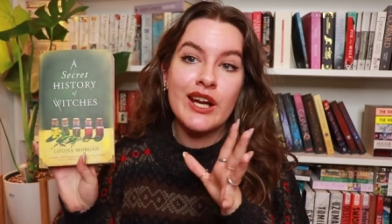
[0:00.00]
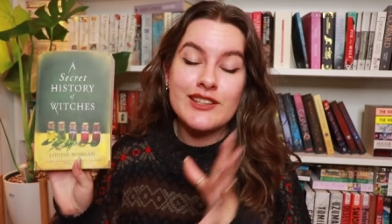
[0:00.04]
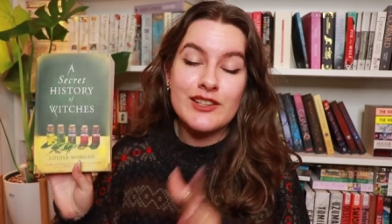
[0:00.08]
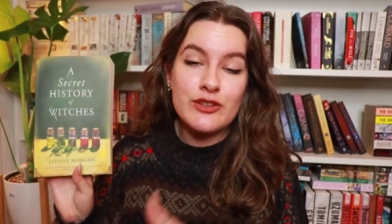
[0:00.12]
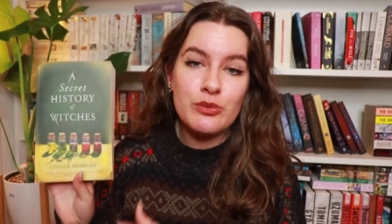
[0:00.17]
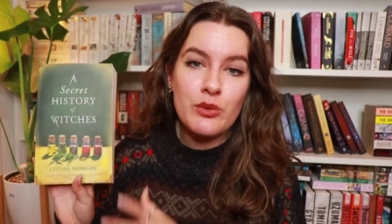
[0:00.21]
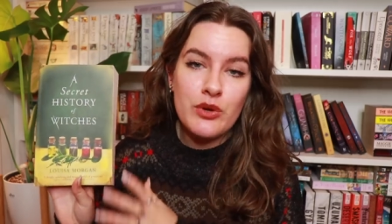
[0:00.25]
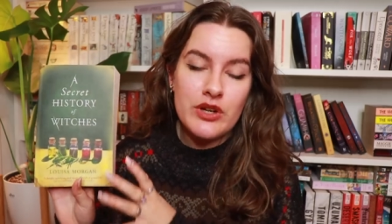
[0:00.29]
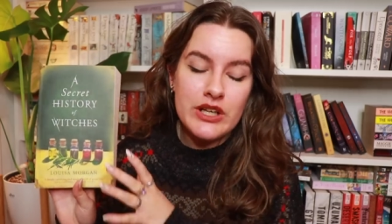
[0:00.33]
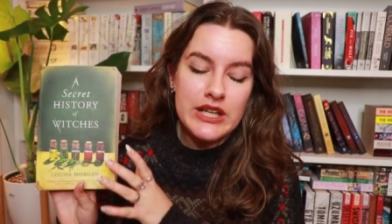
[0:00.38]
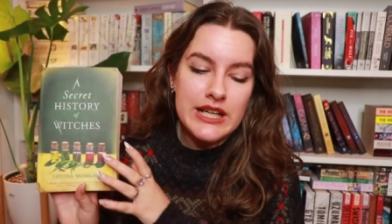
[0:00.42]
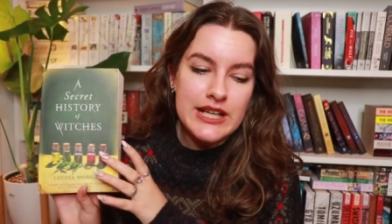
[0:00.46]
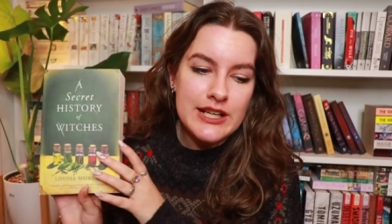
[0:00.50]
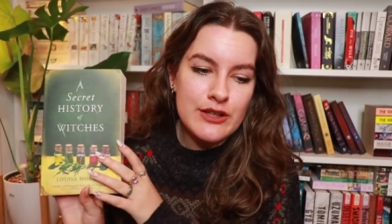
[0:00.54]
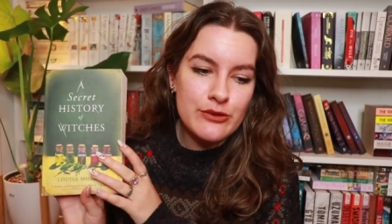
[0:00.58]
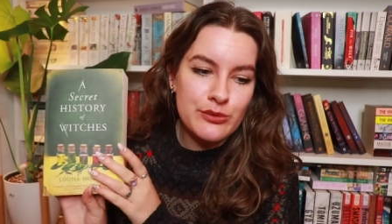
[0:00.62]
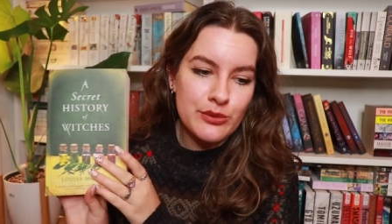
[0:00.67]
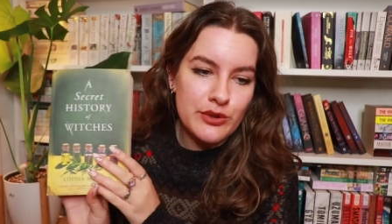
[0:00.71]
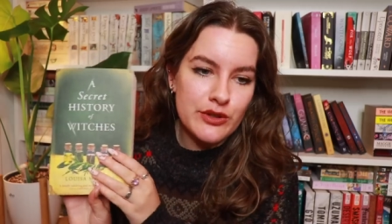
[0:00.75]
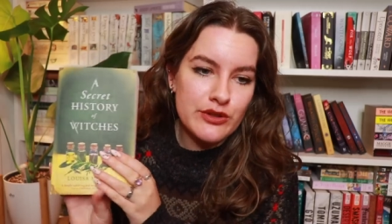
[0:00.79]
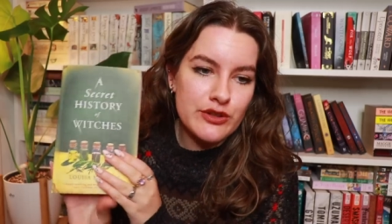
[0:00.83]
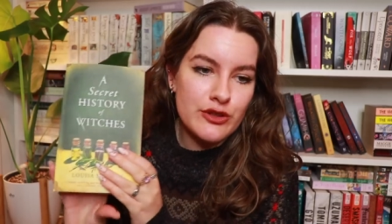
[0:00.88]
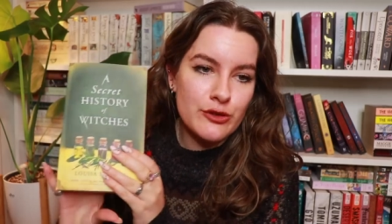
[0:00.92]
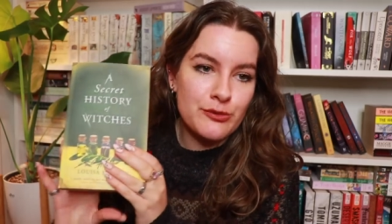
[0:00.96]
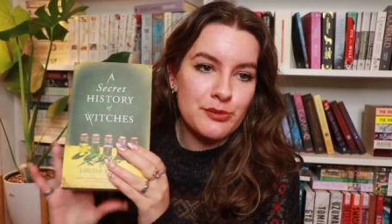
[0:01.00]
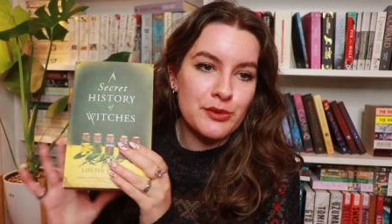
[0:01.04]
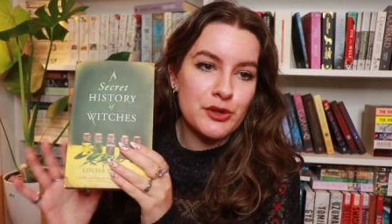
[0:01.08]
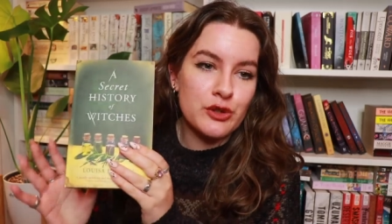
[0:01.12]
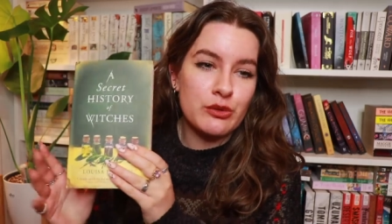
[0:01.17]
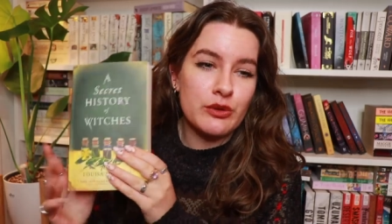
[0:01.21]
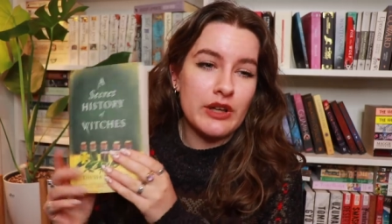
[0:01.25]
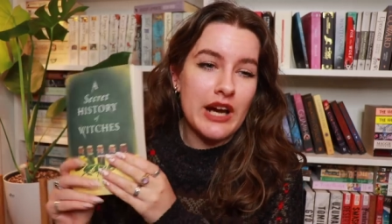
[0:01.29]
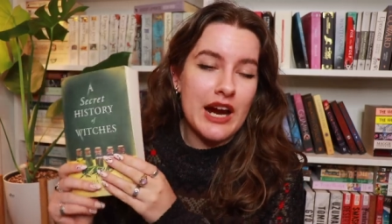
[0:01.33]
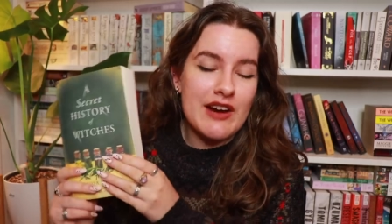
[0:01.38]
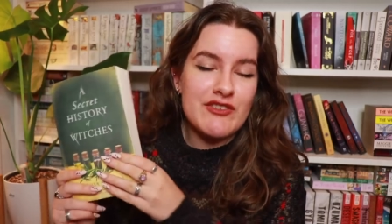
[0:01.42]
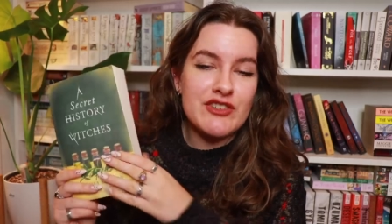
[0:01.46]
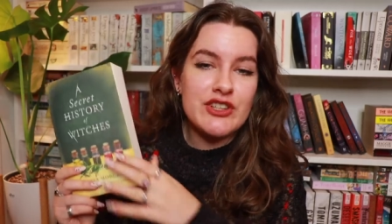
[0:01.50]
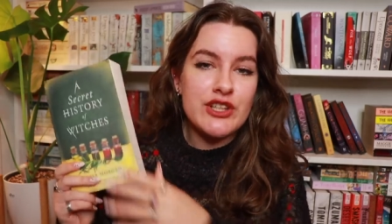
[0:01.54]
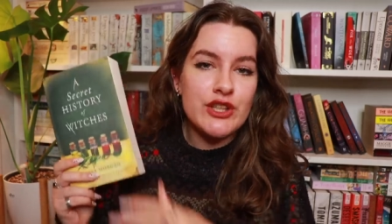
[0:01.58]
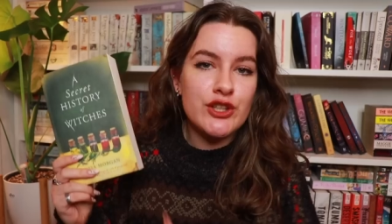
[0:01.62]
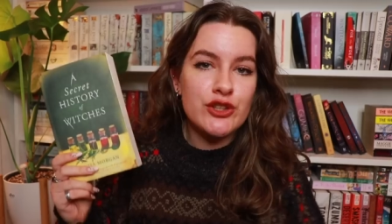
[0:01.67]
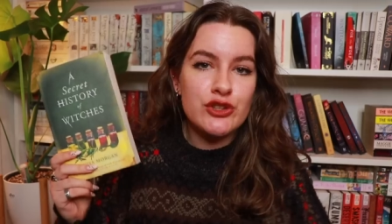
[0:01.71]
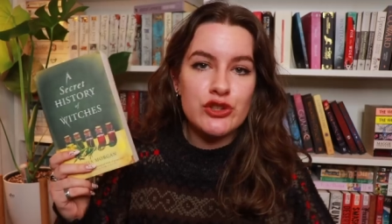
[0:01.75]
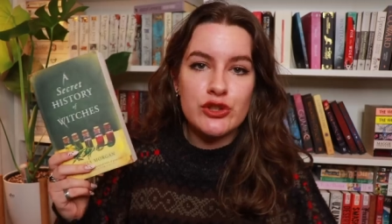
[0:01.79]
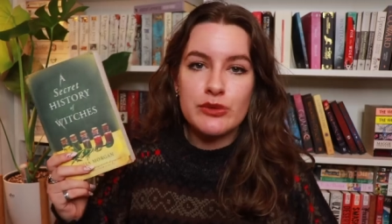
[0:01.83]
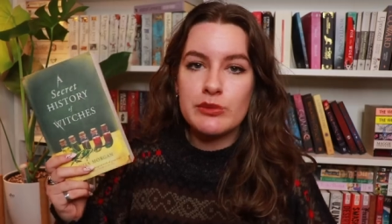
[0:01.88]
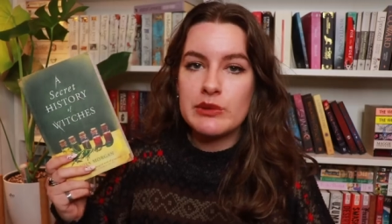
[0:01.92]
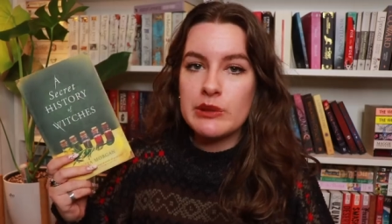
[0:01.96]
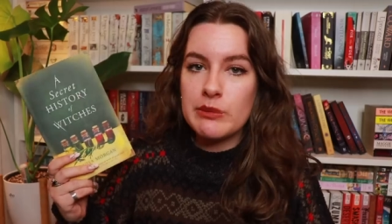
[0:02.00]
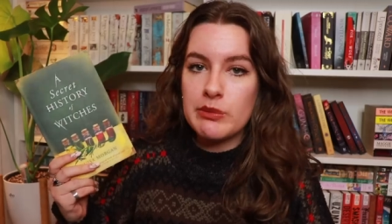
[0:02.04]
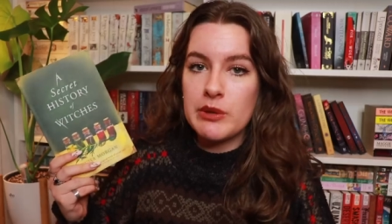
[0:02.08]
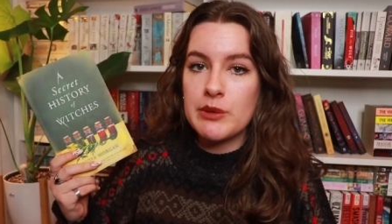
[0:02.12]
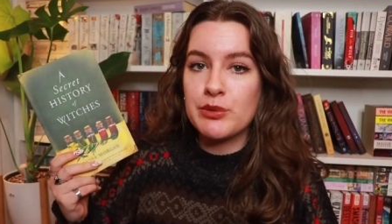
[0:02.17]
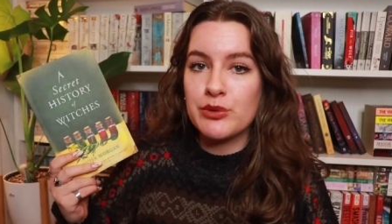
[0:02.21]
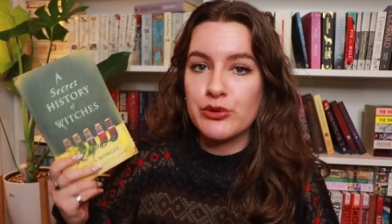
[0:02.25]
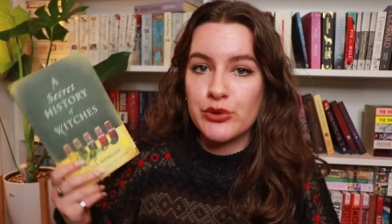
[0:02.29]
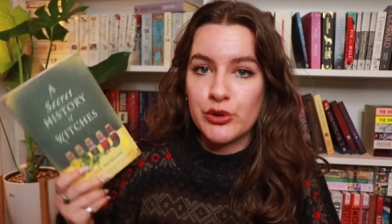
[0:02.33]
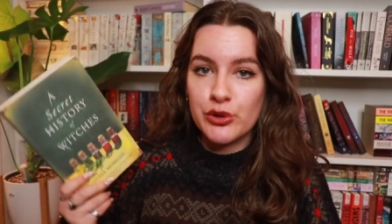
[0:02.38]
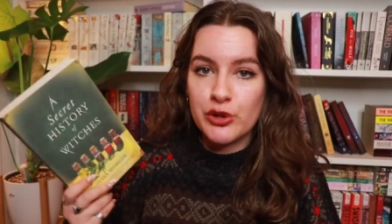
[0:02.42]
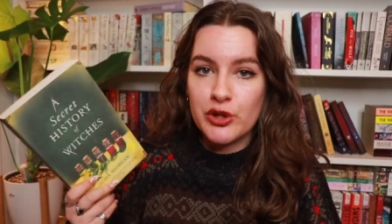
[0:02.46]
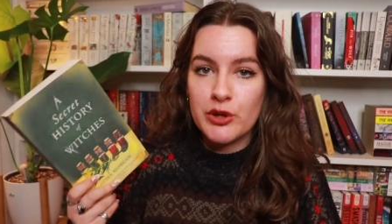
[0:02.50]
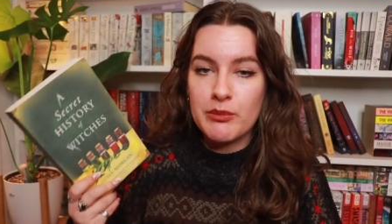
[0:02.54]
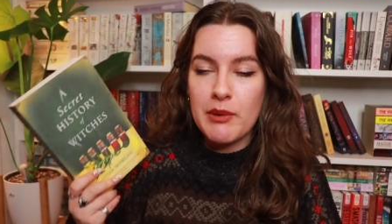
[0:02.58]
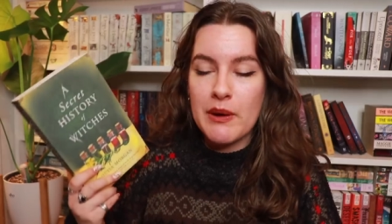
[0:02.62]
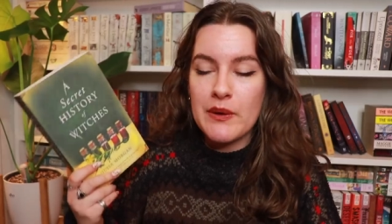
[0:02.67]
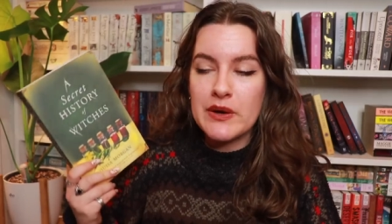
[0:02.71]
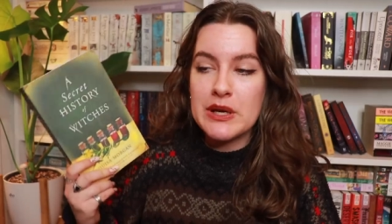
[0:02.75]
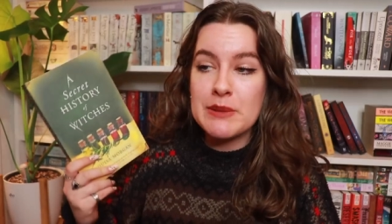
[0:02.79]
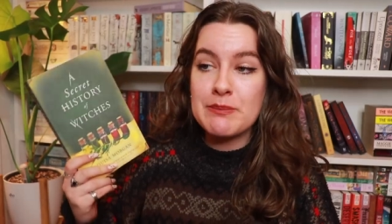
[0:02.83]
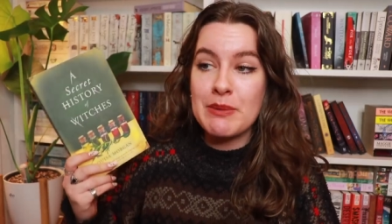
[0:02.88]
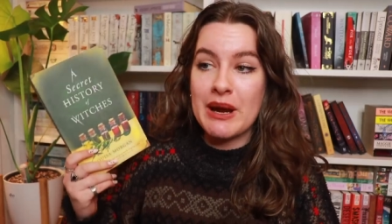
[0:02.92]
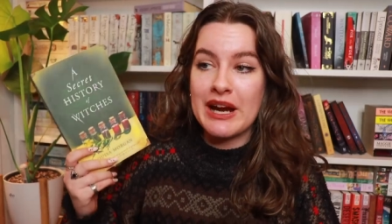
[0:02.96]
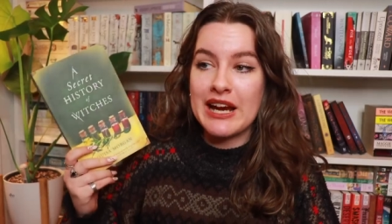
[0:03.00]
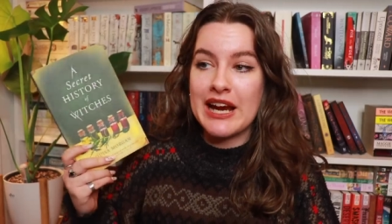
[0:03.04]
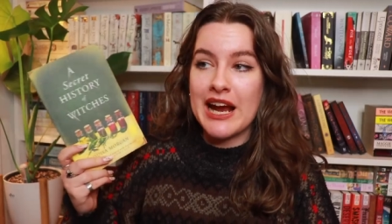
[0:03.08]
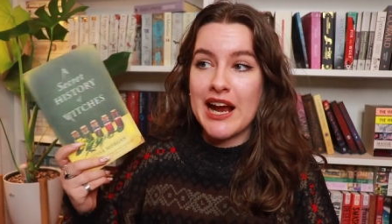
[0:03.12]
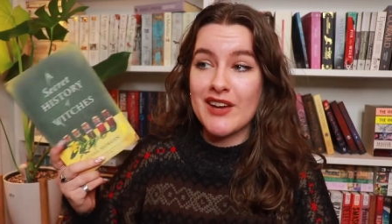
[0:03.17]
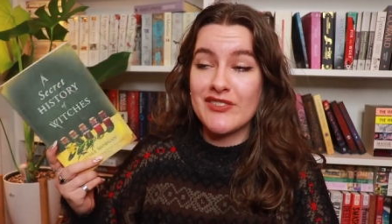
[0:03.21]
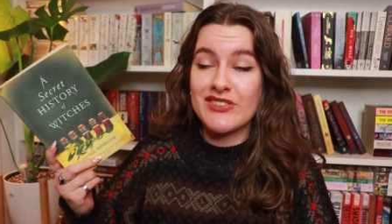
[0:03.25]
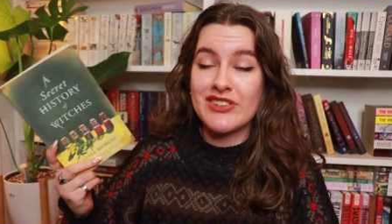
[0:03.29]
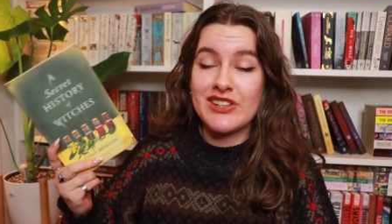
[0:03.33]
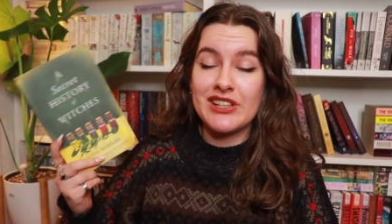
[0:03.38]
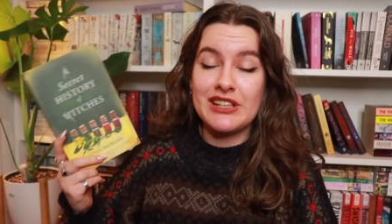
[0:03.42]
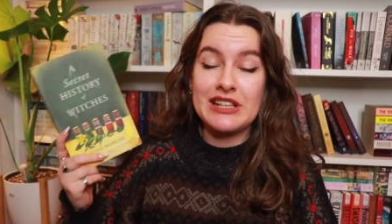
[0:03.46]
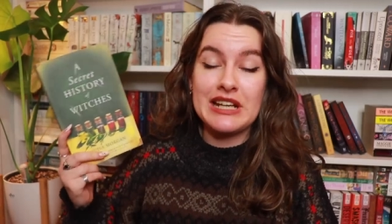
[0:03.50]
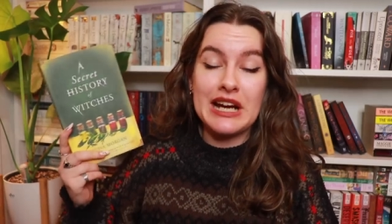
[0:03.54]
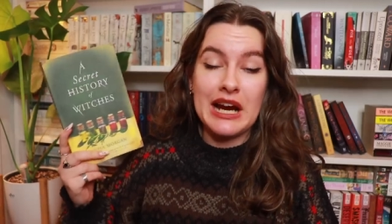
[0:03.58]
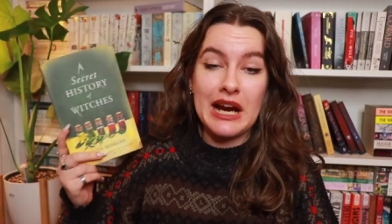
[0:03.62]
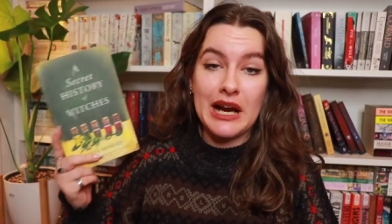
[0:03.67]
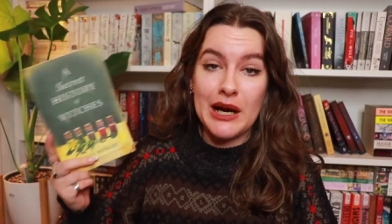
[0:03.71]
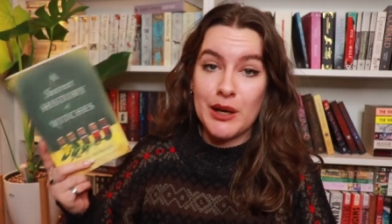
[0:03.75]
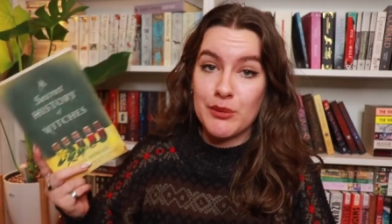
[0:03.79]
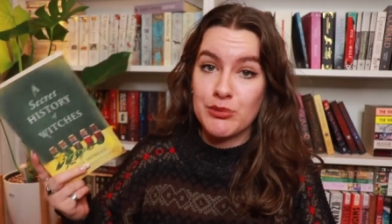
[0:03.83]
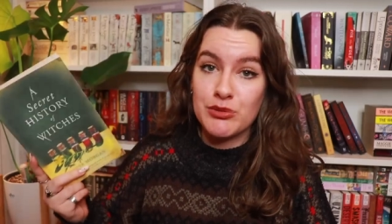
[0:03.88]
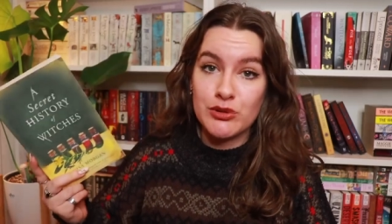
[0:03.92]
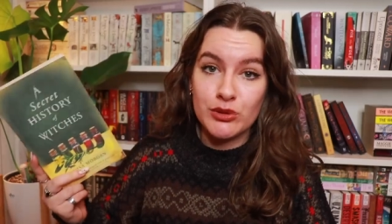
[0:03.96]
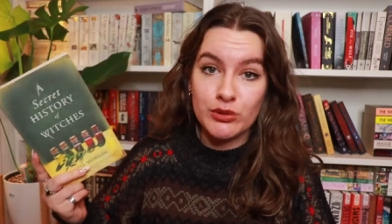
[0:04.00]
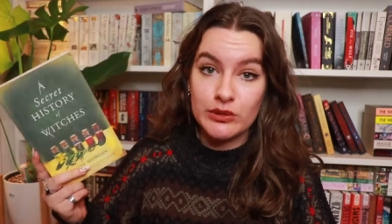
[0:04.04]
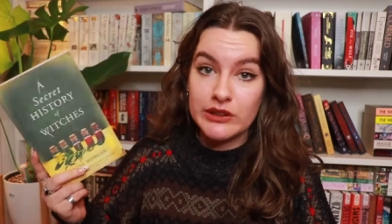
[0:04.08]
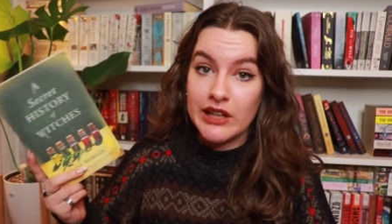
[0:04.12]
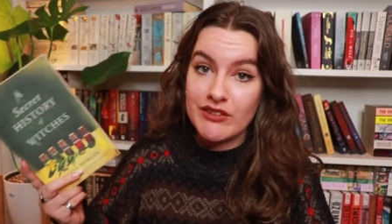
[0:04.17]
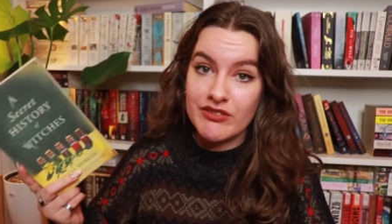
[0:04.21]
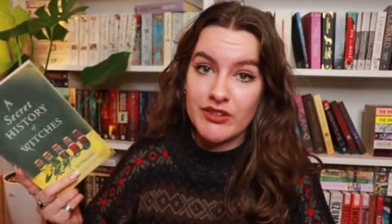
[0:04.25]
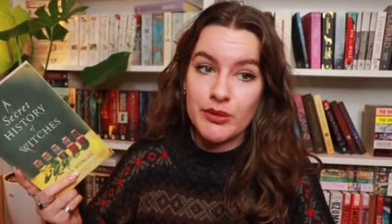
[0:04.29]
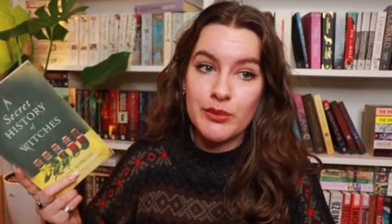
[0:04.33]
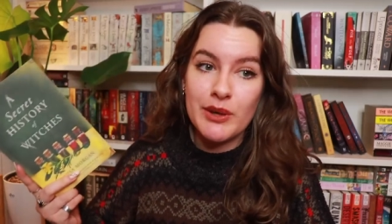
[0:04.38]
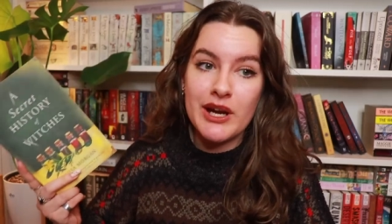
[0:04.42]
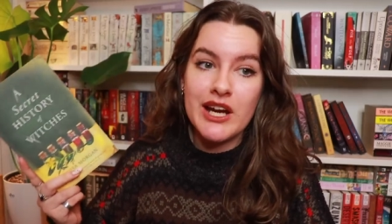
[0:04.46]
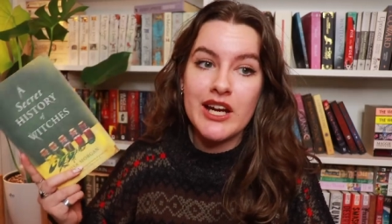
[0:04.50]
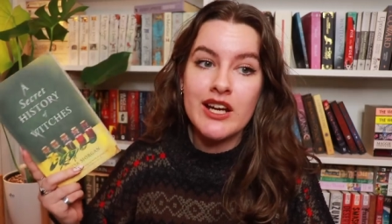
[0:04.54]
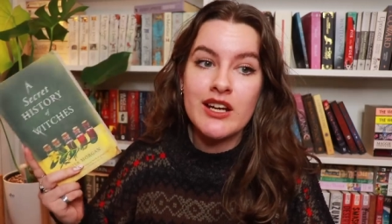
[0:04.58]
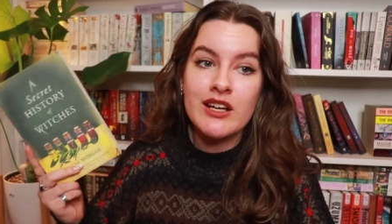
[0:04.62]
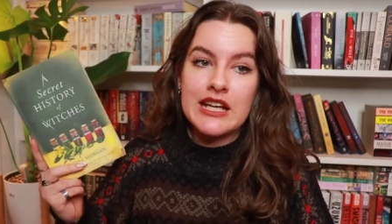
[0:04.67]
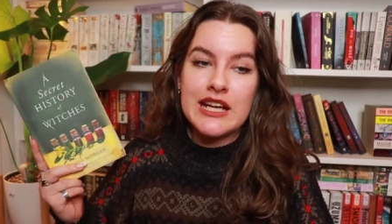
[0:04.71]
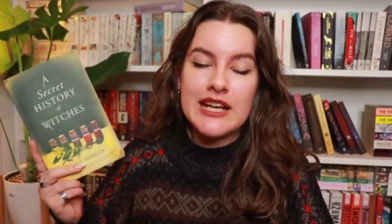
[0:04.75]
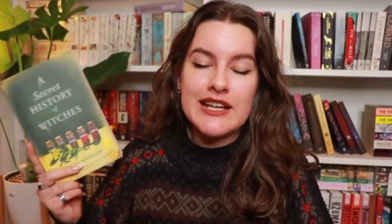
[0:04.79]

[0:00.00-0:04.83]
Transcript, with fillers: This one is one of those books where I haven't heard too many people talk about it, but I have seen it absolutely everywhere,